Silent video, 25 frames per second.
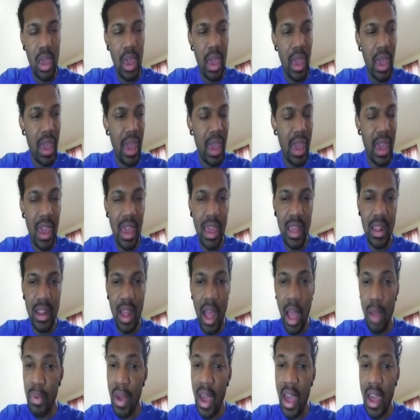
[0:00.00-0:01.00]
and
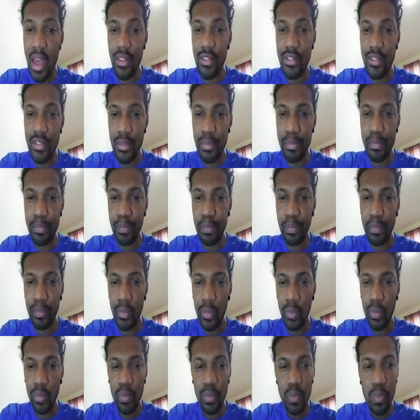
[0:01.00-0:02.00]
I passed.
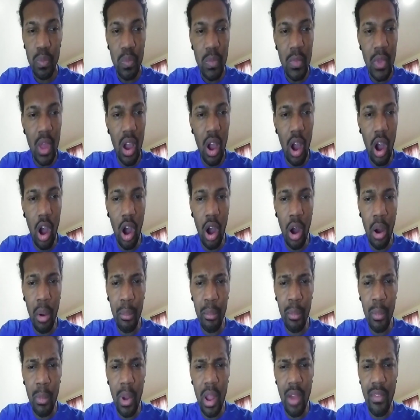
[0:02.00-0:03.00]

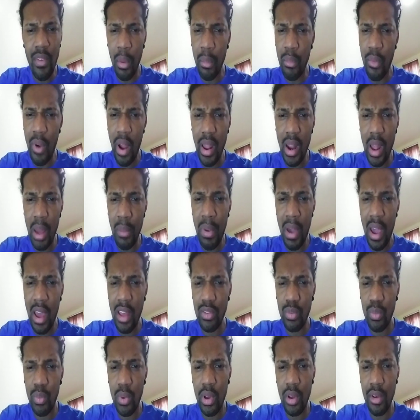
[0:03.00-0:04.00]
If I'm right, I
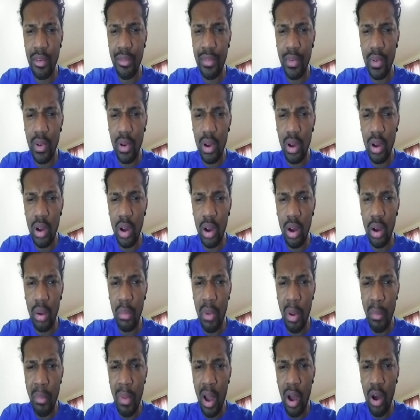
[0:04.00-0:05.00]
passed with
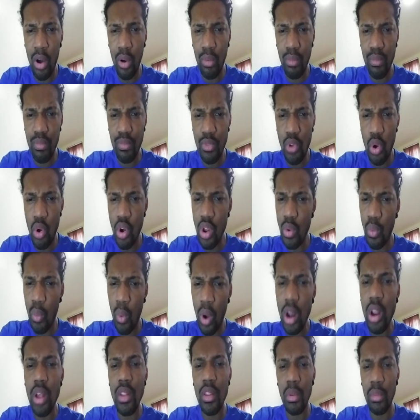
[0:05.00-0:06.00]
about
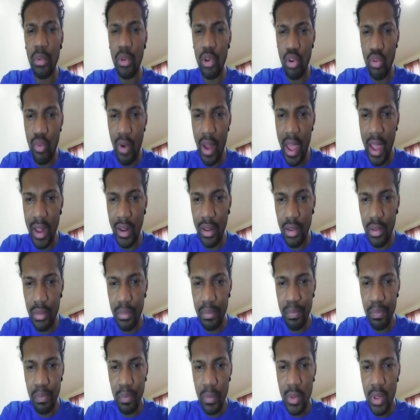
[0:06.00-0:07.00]
31 of them correct.
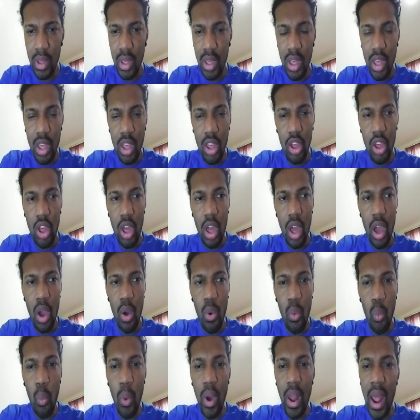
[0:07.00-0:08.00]

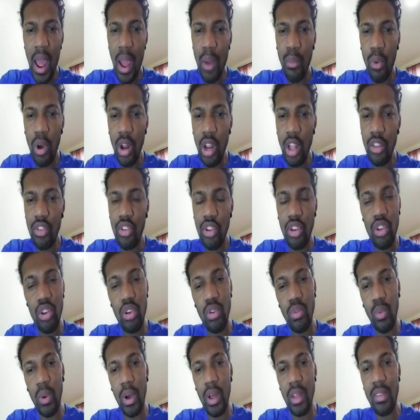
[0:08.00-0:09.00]
What I wanted to do
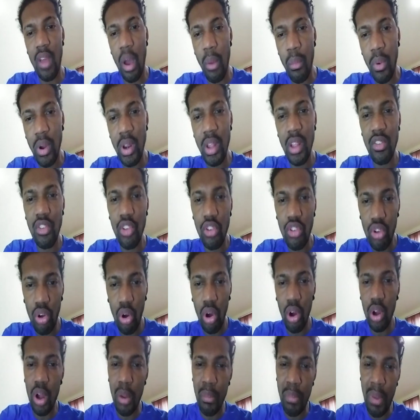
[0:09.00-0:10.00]
was I wanted to
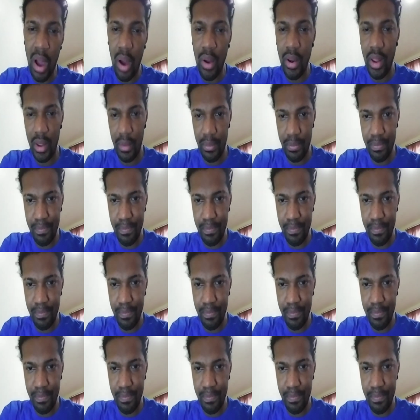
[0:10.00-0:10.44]
talk about it,